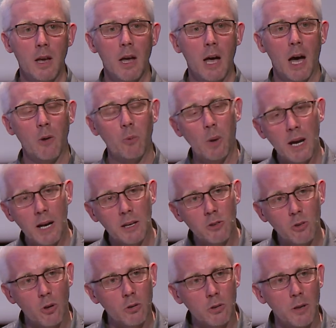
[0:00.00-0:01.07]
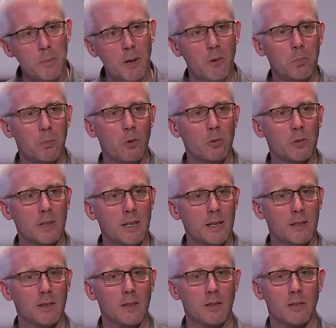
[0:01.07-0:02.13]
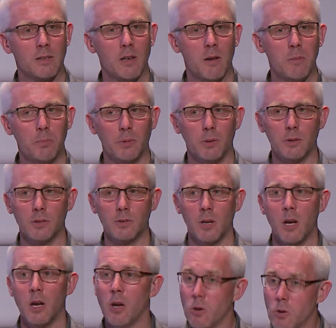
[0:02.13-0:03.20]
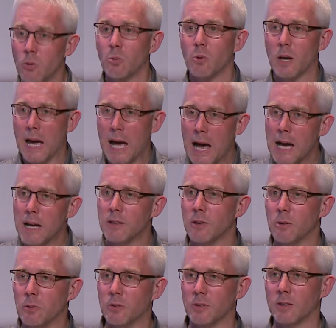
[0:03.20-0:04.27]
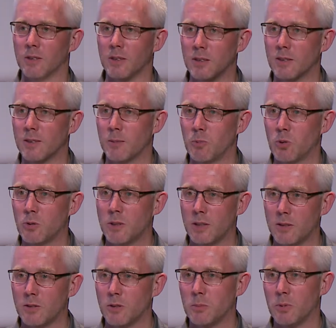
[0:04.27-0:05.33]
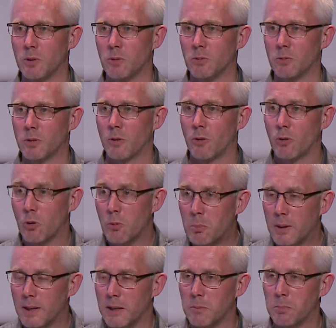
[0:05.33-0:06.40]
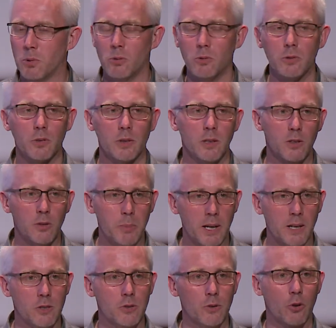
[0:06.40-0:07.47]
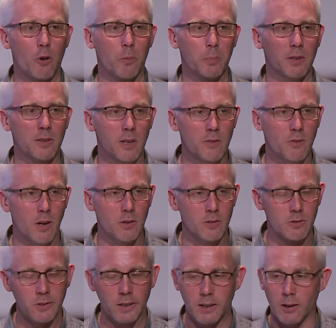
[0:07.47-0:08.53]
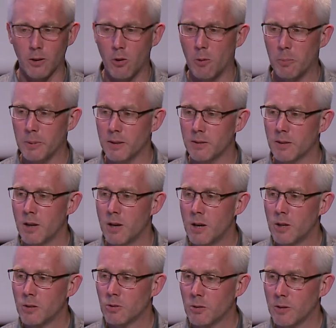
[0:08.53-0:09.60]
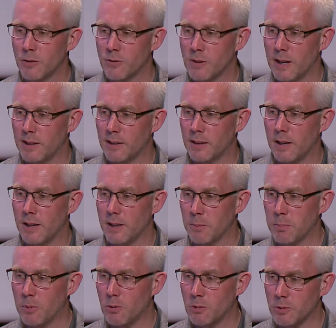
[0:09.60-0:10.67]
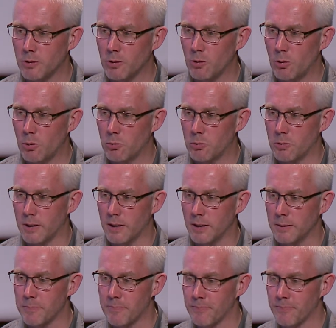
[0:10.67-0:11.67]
And while I talked about mostly this is samples, you can use the system to distribute complete books, inspection copies, advanced reading copies. Sorry, Fran, I borrowed your logo here.